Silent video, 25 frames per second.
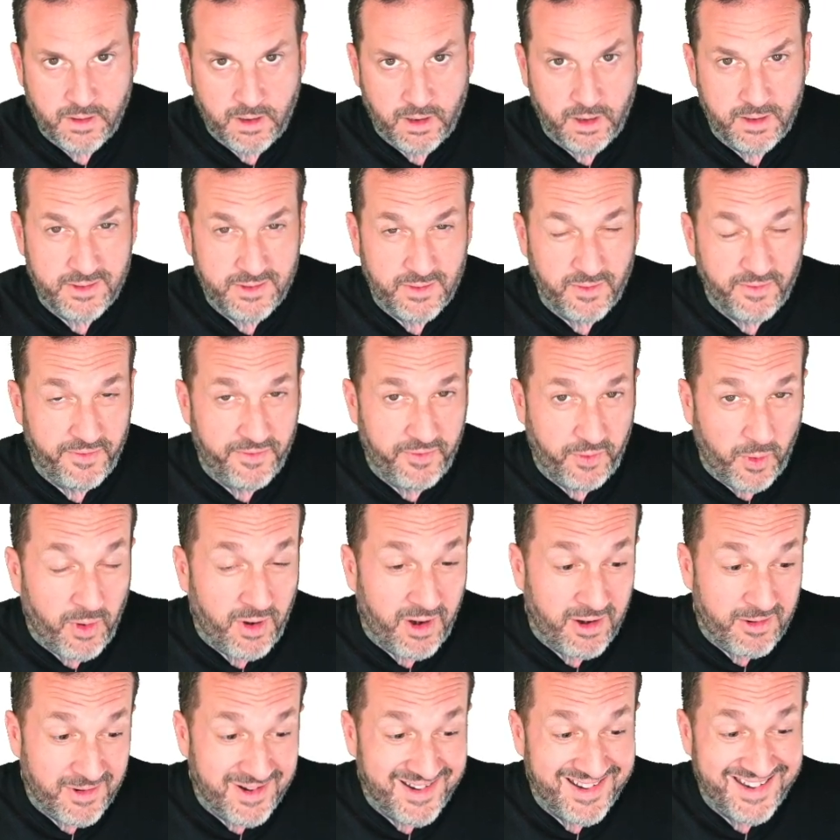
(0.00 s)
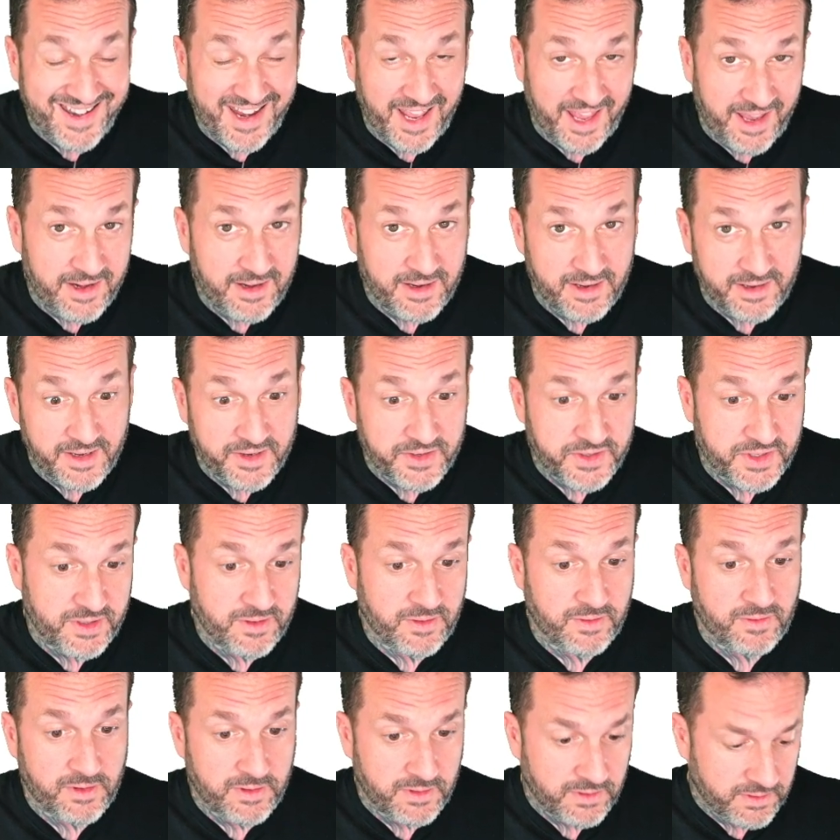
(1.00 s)
Right, so 410
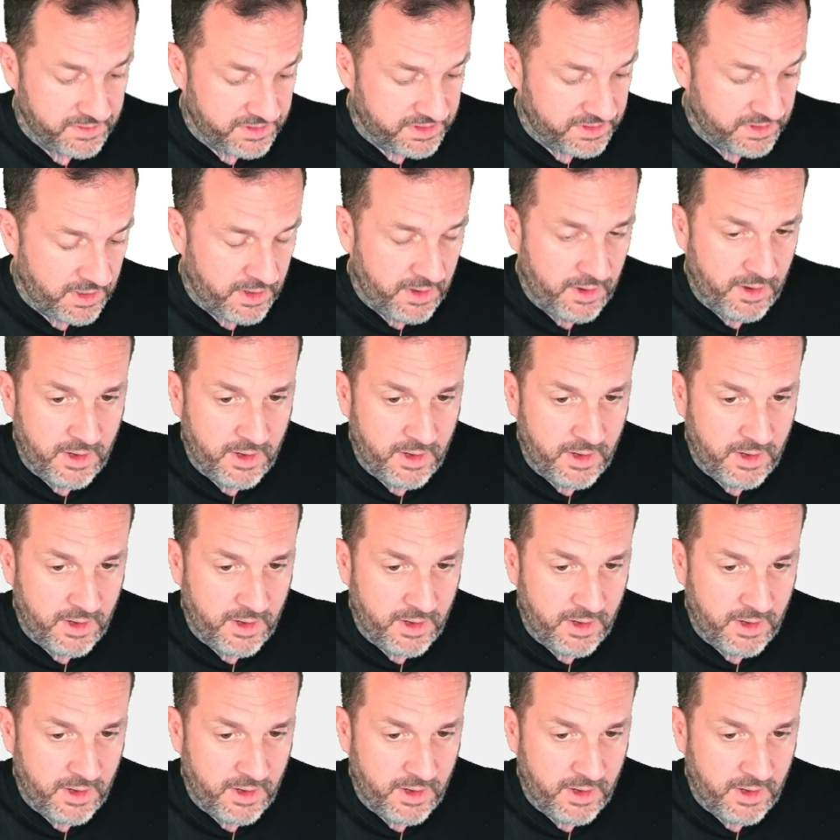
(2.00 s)
additional rows.